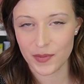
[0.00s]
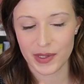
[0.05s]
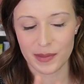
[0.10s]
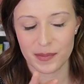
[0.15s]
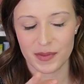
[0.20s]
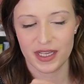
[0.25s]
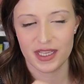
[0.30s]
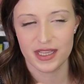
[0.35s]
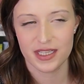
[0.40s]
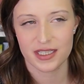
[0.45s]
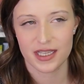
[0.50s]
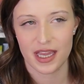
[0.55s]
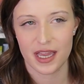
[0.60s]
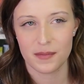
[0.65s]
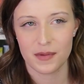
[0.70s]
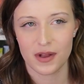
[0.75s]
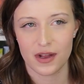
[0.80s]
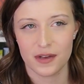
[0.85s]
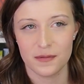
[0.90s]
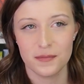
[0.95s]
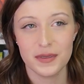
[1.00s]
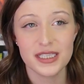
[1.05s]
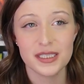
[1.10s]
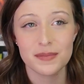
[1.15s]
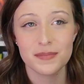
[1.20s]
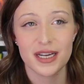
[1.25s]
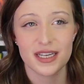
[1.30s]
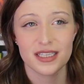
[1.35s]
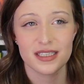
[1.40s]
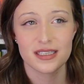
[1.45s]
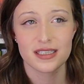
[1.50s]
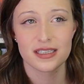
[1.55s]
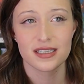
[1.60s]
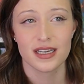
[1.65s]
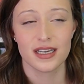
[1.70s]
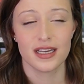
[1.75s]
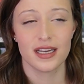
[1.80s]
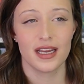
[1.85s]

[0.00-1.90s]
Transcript: We played this game called Piepmatz,